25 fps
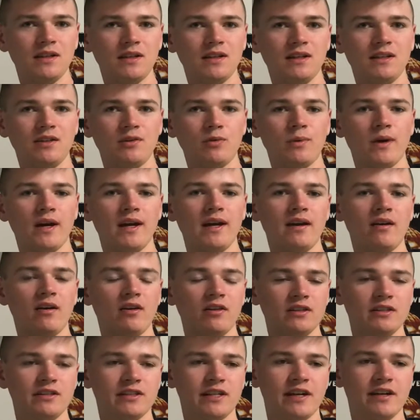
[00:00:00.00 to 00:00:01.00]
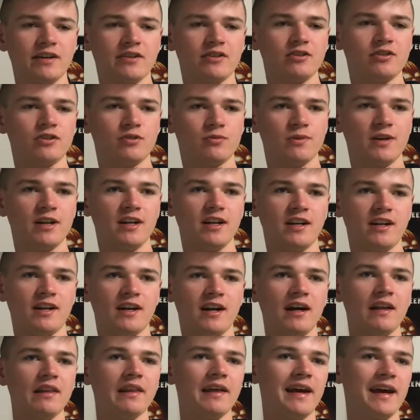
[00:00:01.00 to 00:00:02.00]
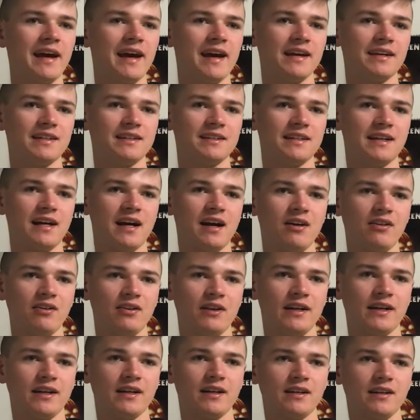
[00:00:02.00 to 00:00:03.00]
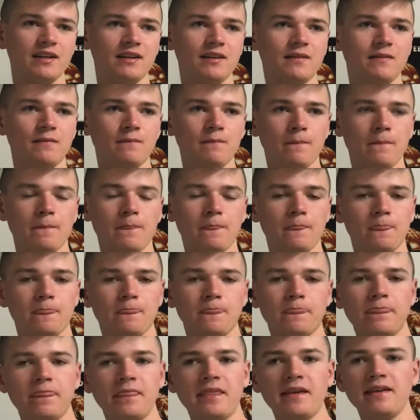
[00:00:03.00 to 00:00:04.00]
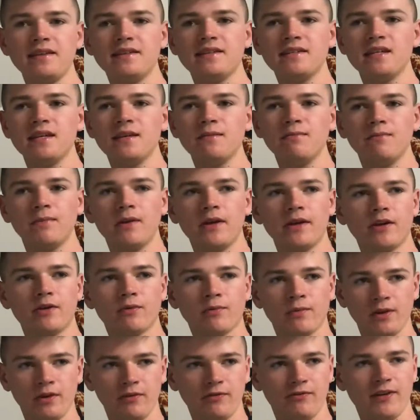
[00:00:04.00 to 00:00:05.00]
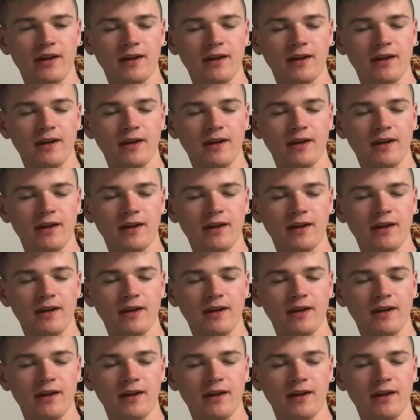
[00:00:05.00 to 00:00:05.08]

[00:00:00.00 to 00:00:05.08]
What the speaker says: In the way all these characters are written, how they act, and how like they seem like a real